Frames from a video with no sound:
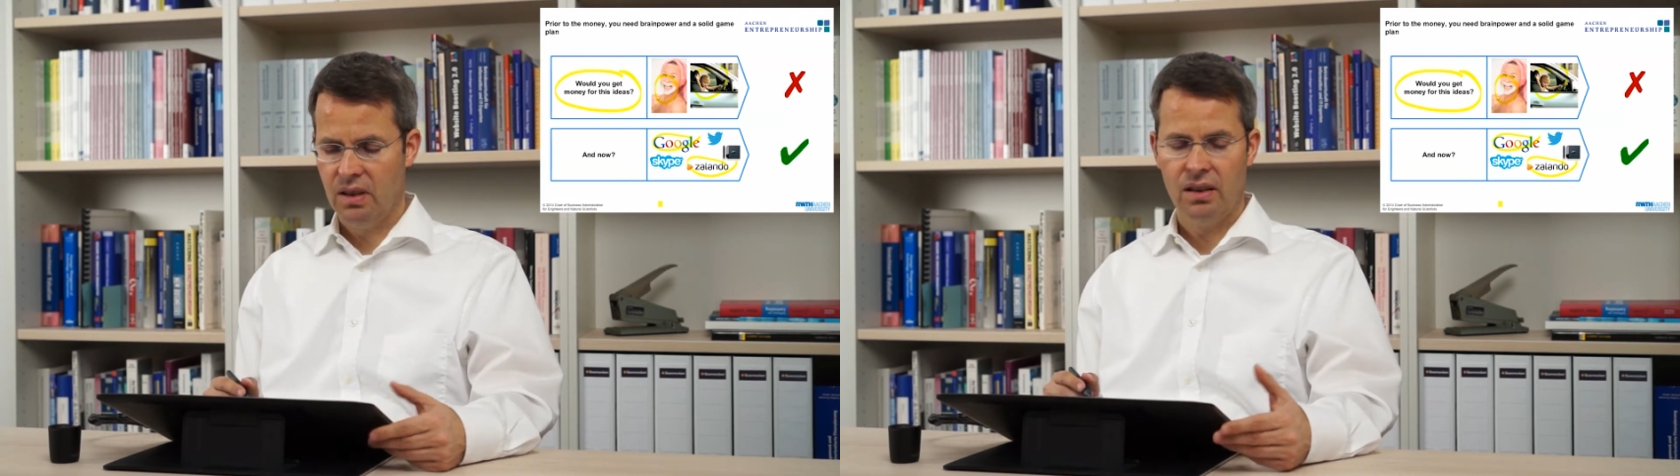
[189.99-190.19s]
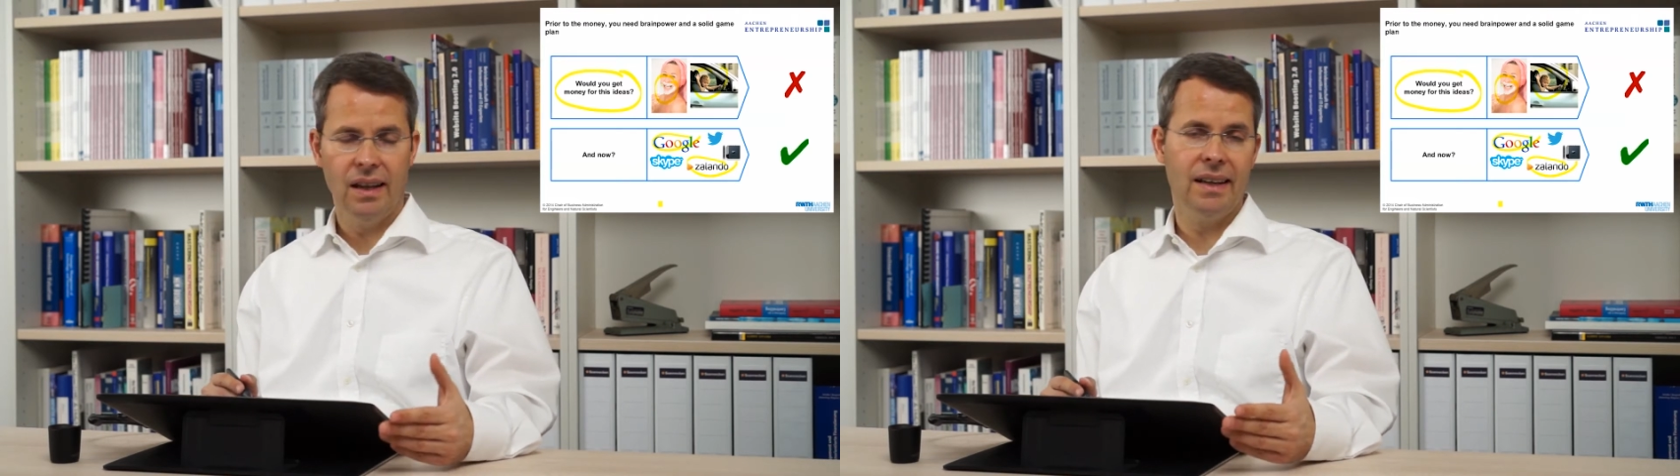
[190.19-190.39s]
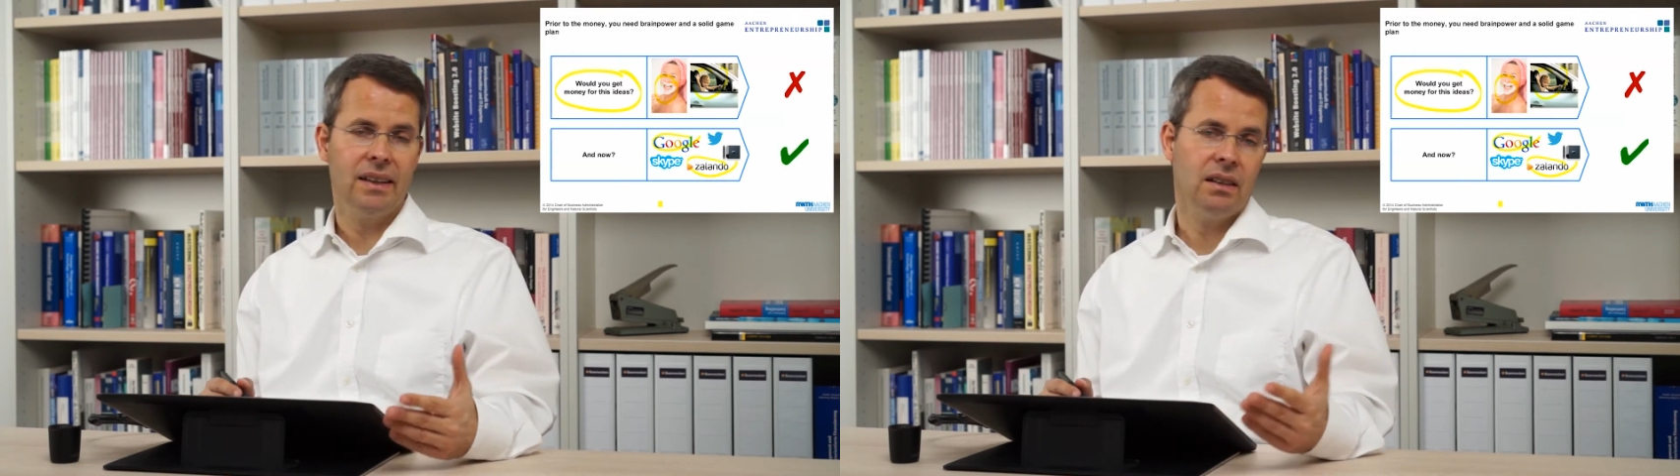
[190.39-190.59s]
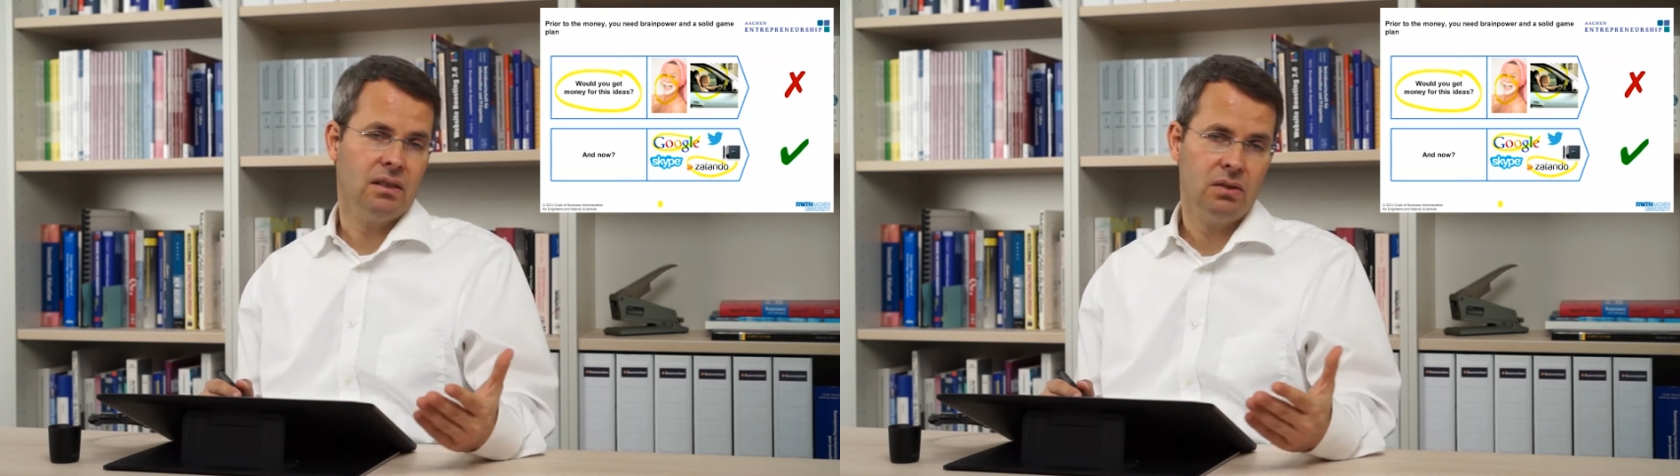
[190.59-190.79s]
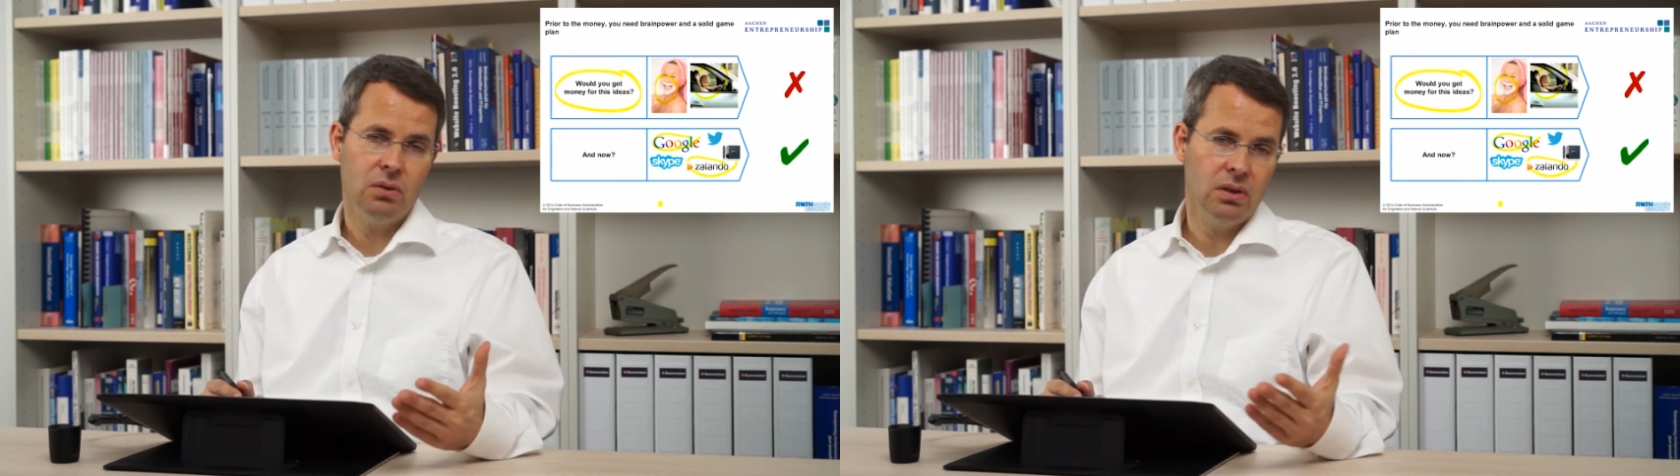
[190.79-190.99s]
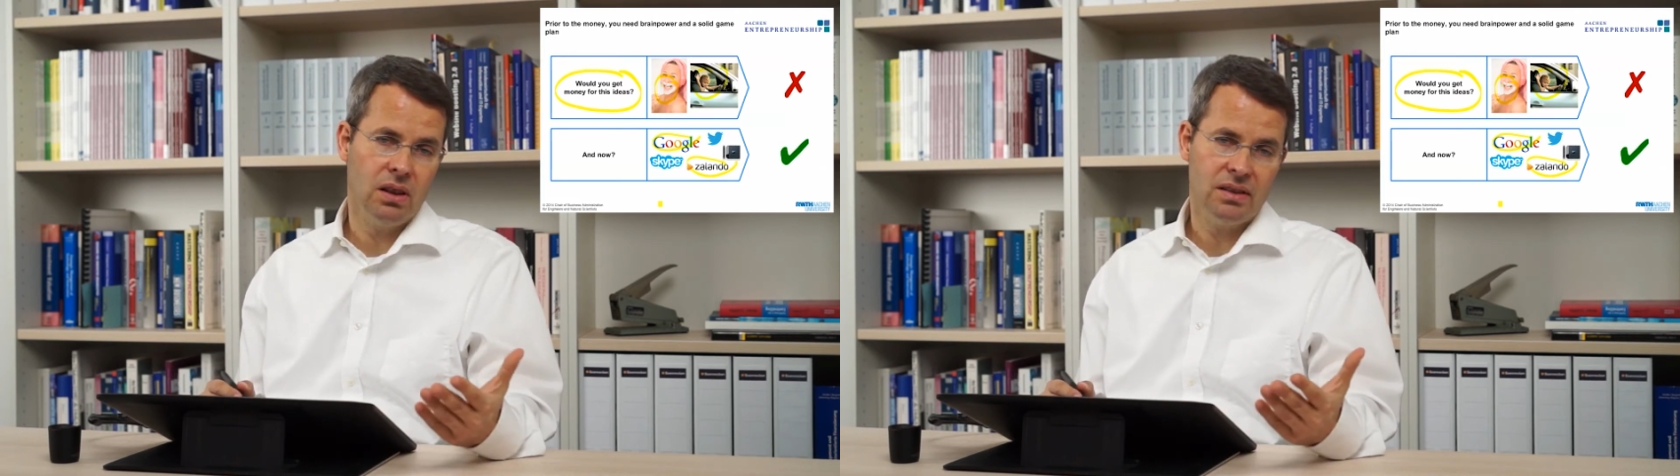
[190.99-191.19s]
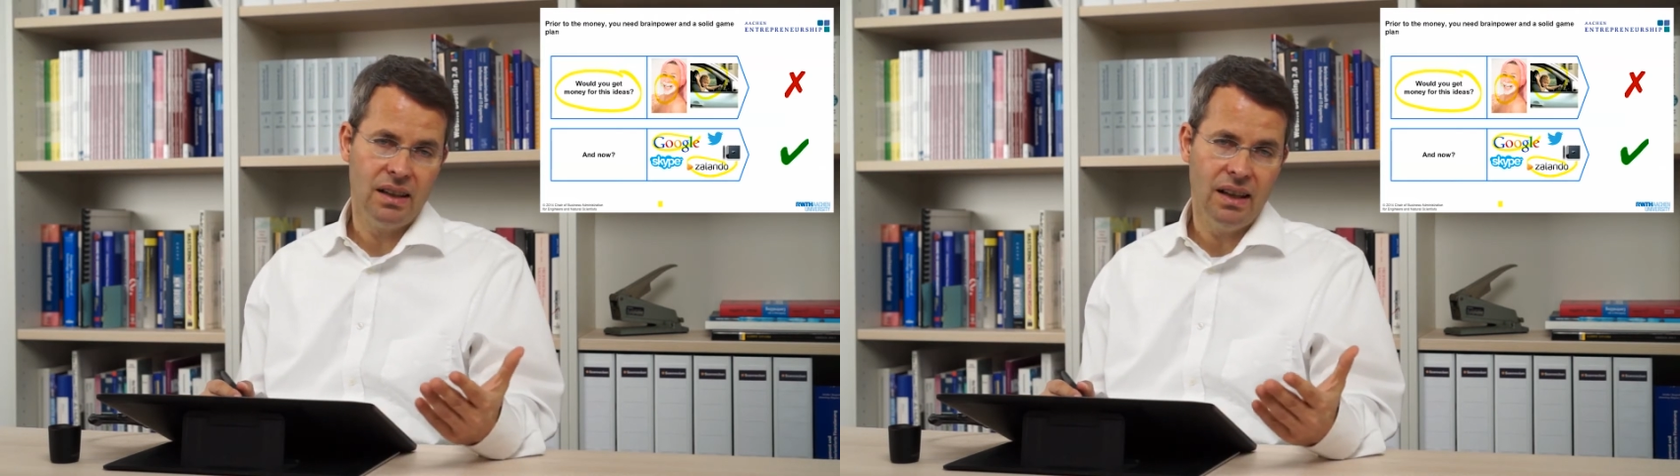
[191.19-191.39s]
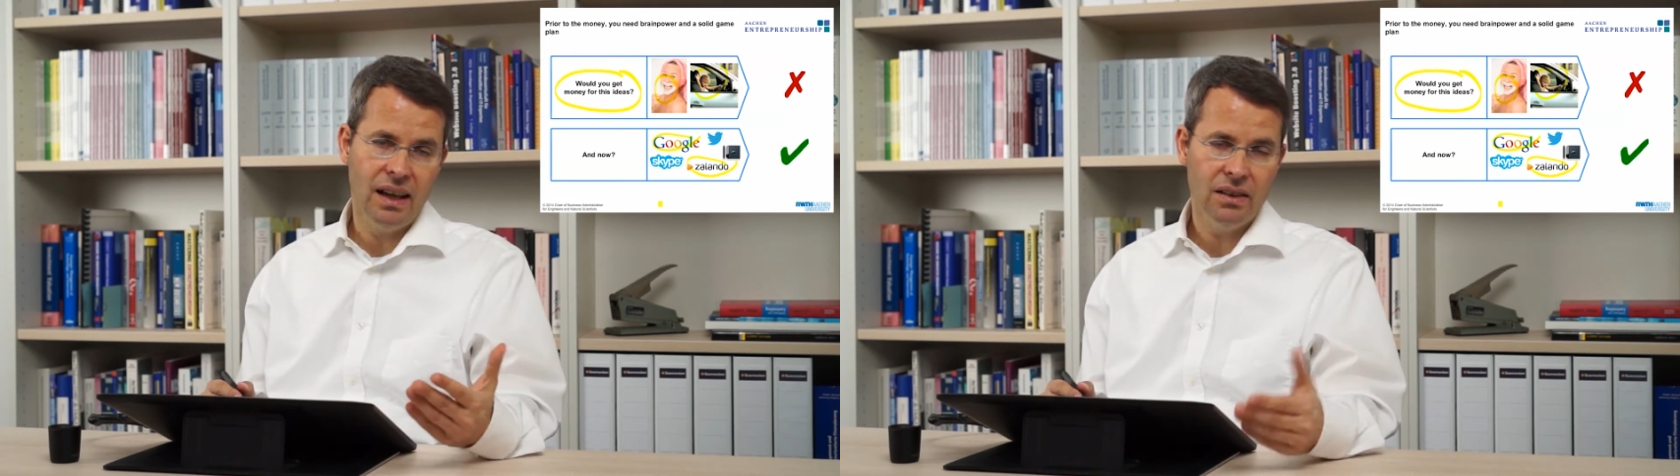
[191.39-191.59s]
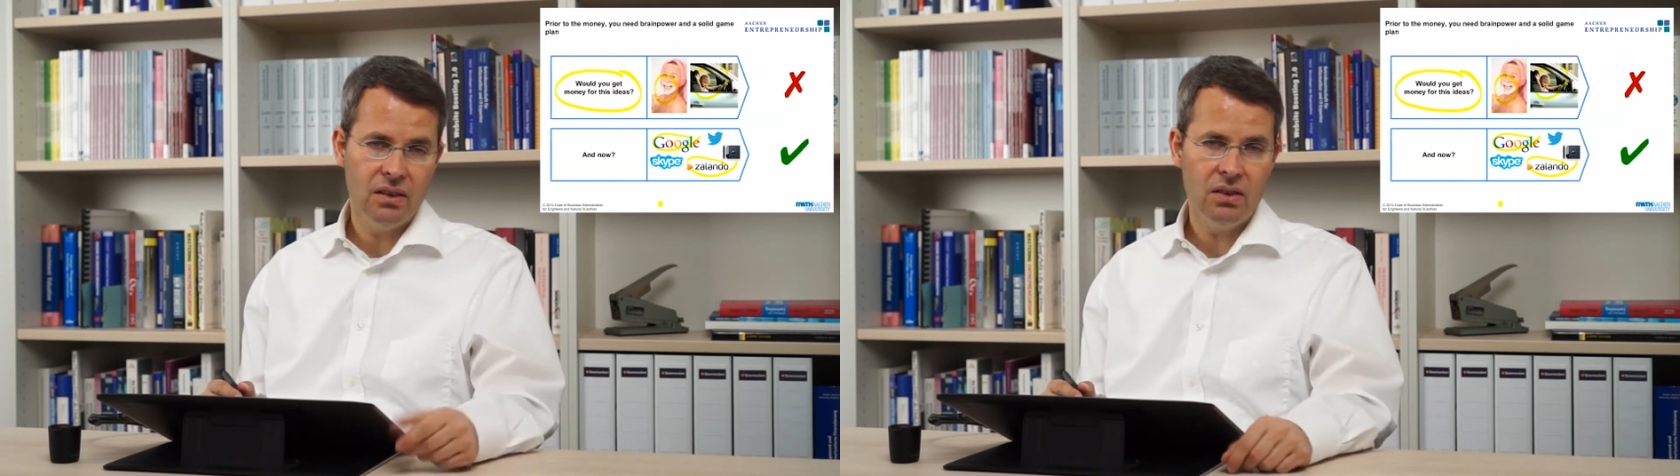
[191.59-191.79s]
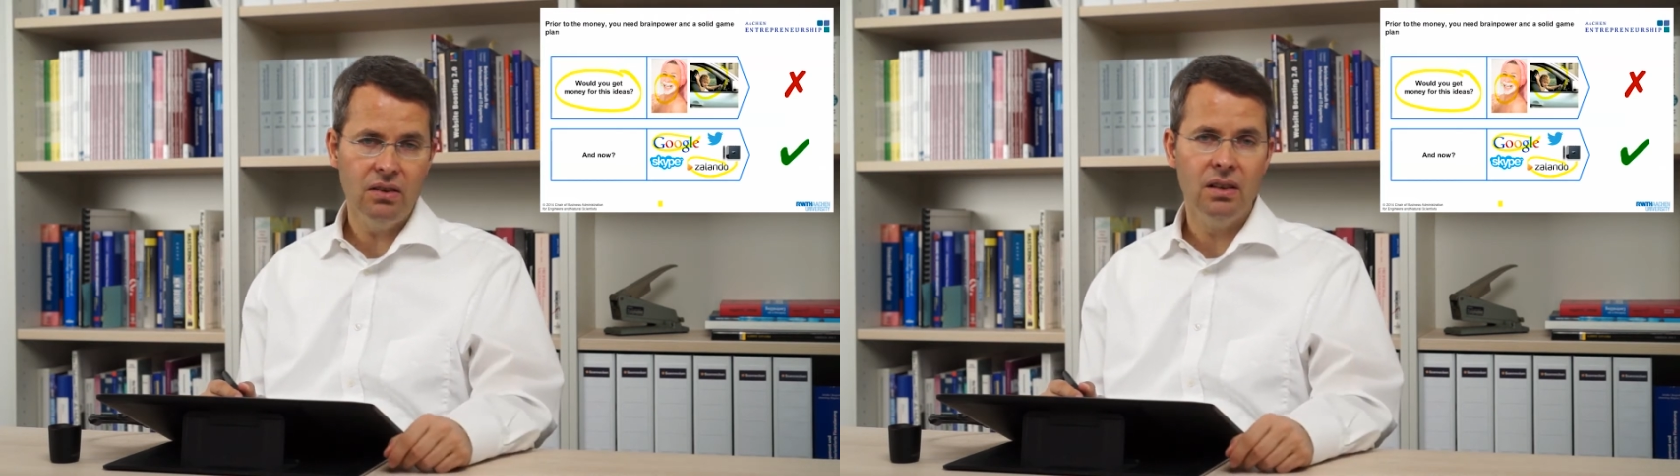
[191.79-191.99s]
like Google or
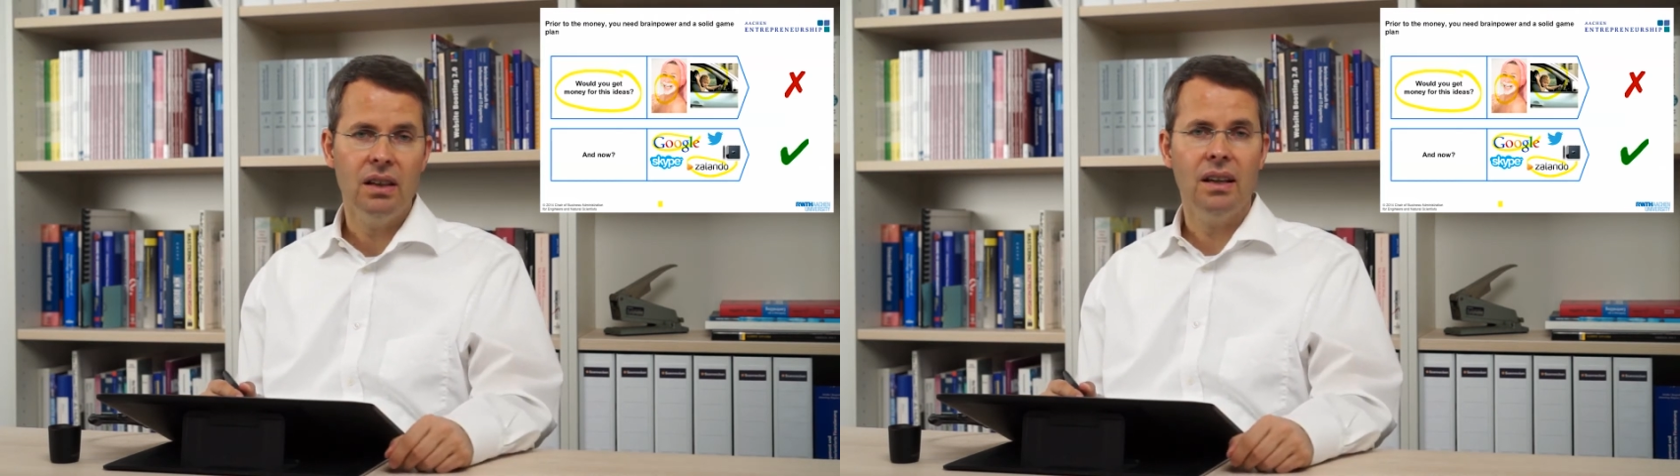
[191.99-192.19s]
Zalando.